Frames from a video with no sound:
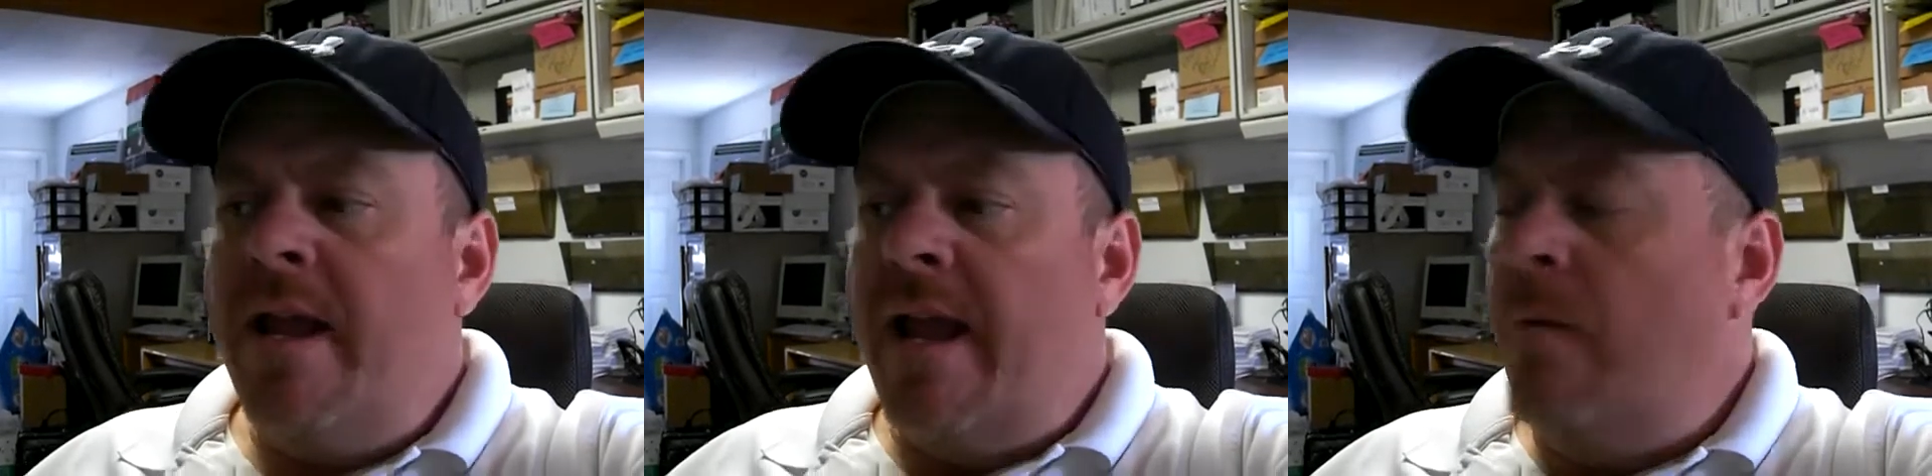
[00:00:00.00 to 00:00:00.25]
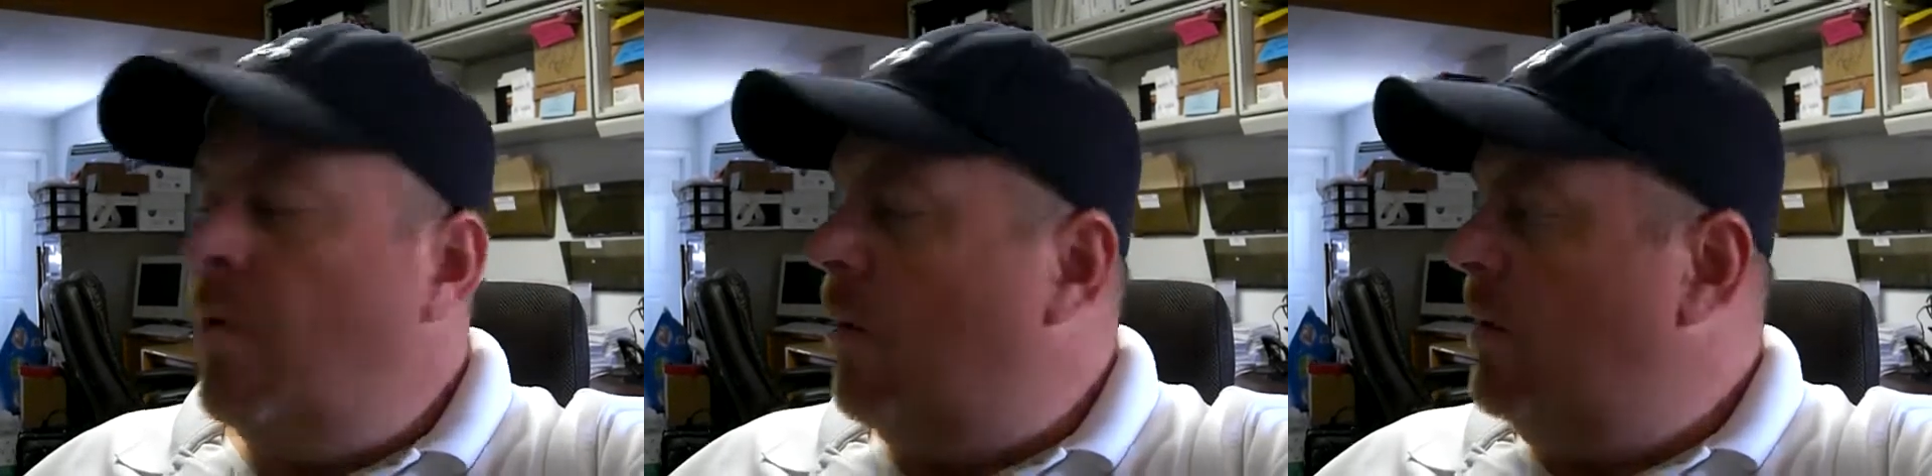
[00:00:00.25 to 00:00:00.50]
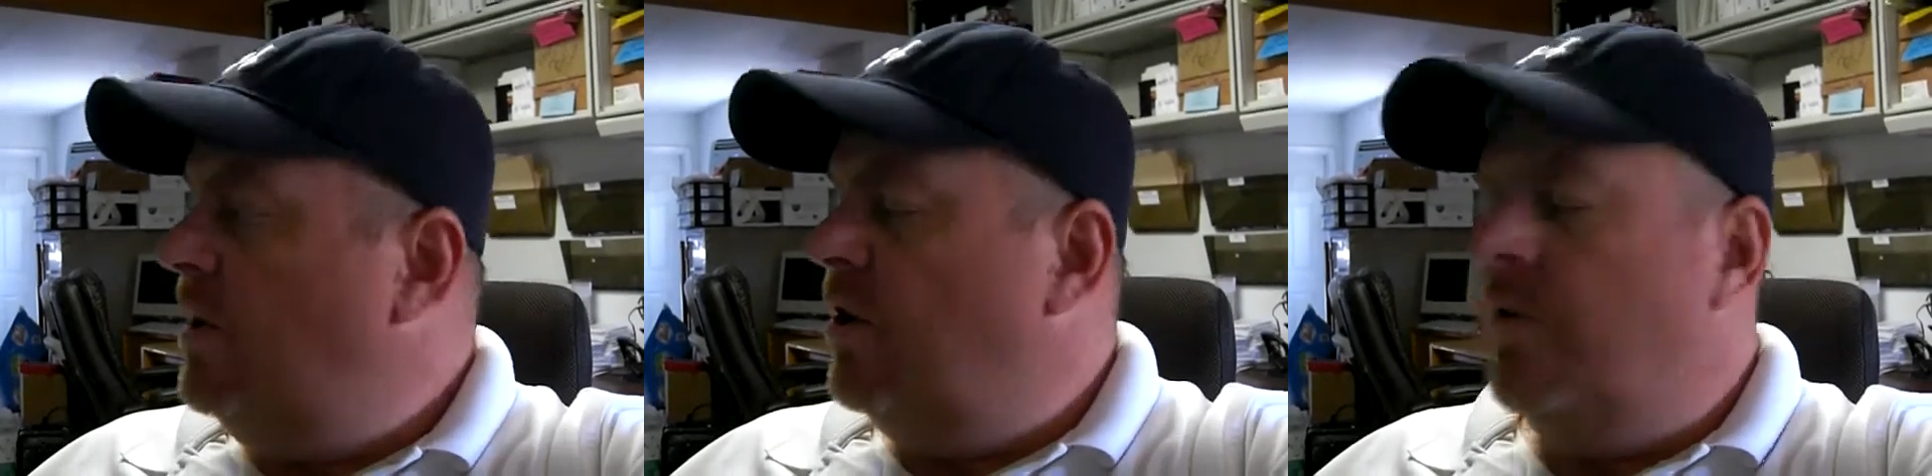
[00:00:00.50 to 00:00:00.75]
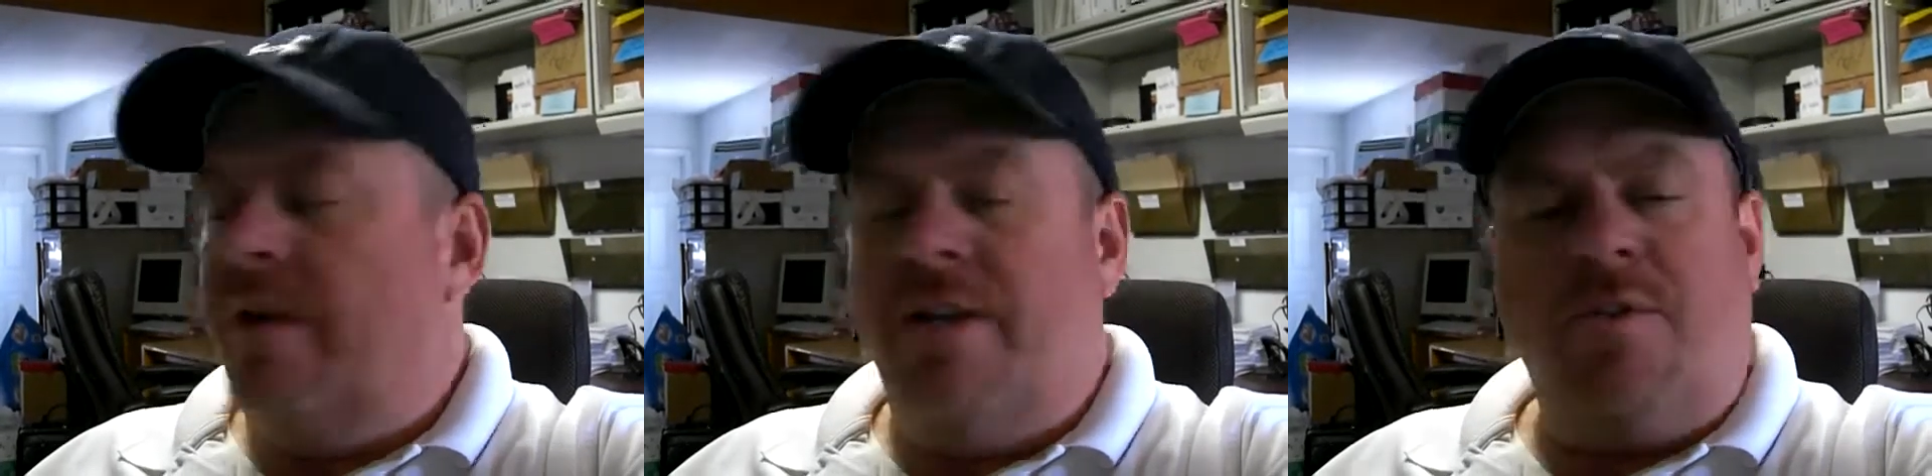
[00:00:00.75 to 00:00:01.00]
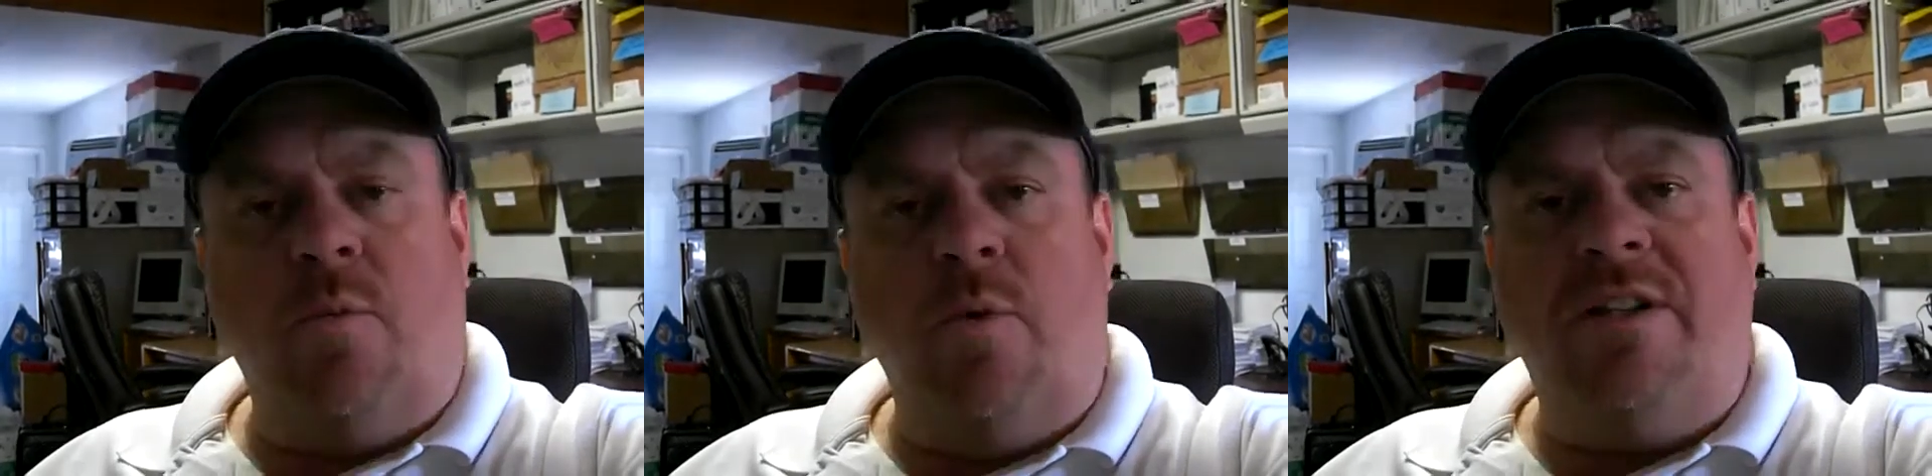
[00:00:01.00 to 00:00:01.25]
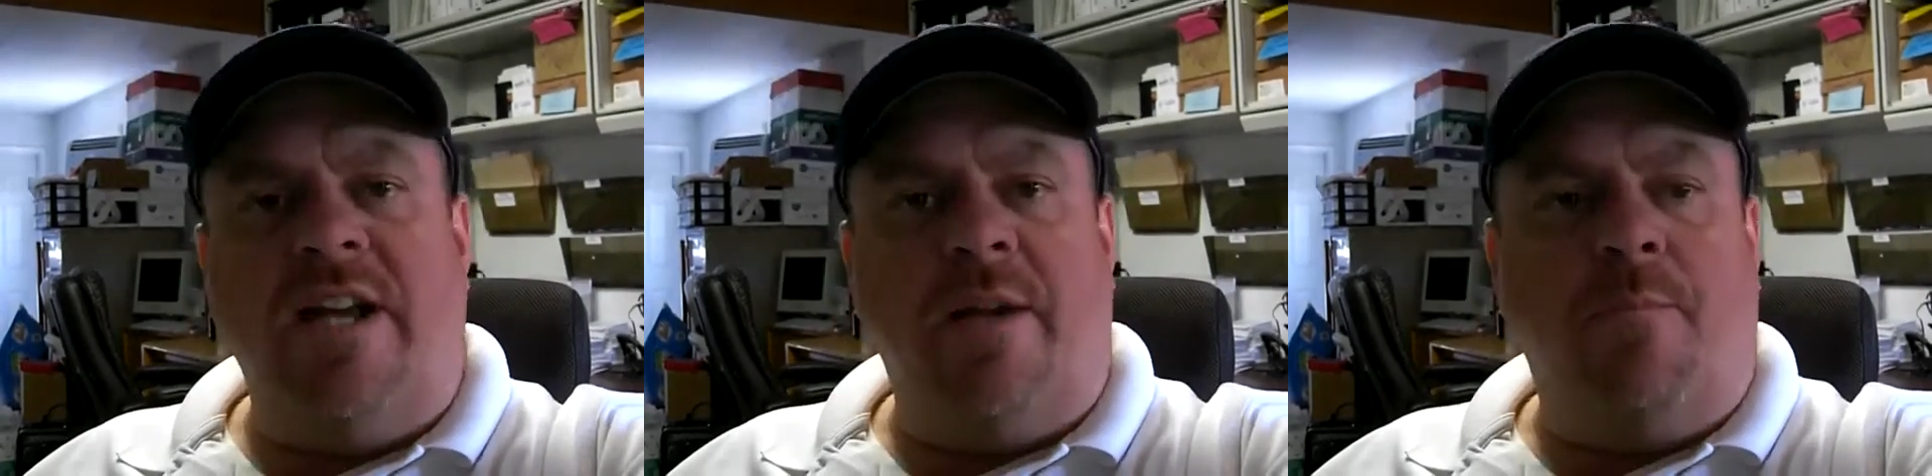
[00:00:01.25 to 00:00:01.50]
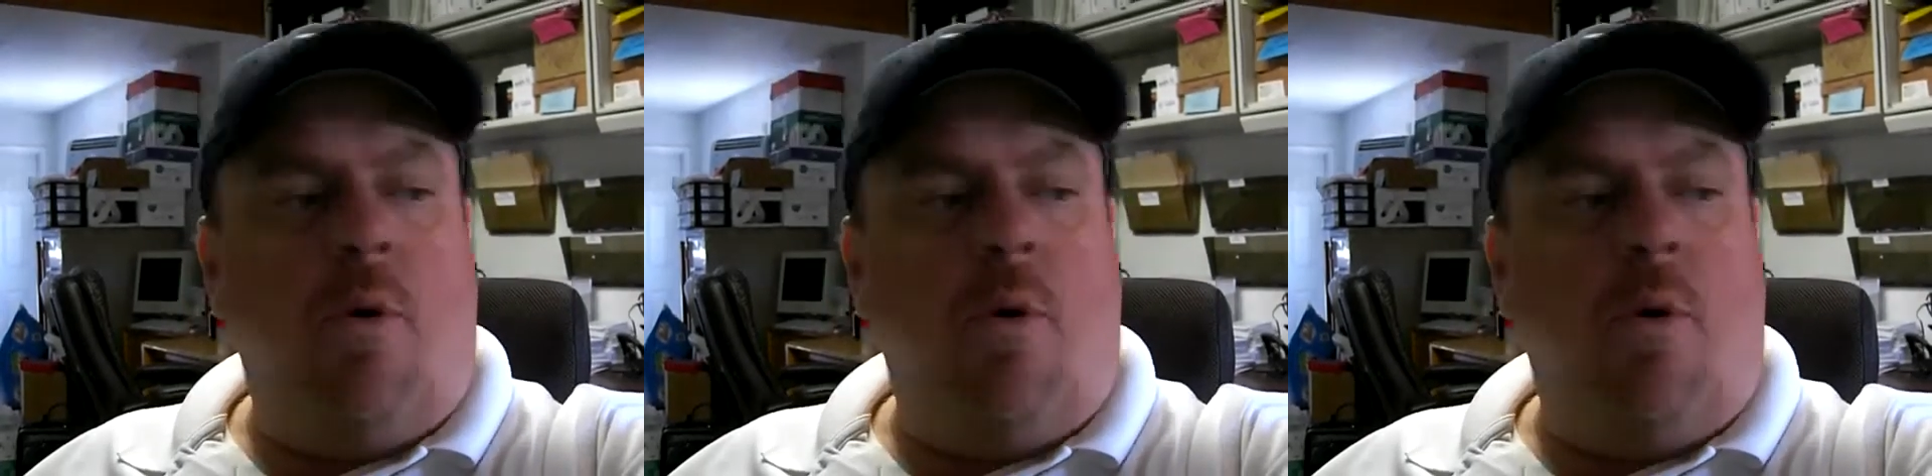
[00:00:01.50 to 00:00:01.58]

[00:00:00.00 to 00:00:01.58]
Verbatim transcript: And what we do is we take